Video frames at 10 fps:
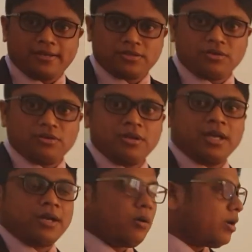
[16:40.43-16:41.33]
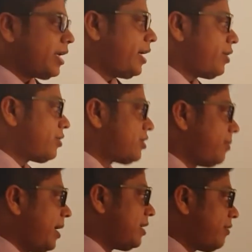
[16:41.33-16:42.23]
So alternative to
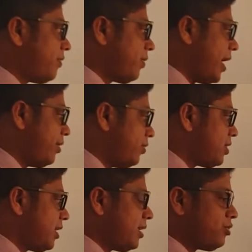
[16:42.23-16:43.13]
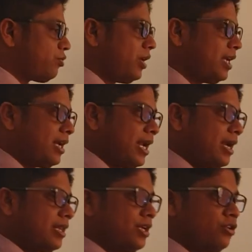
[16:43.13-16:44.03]
cement, if you can use it in Sweden and
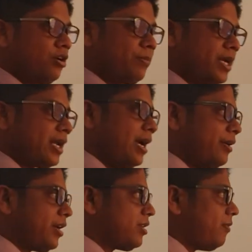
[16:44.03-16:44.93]
other European countries,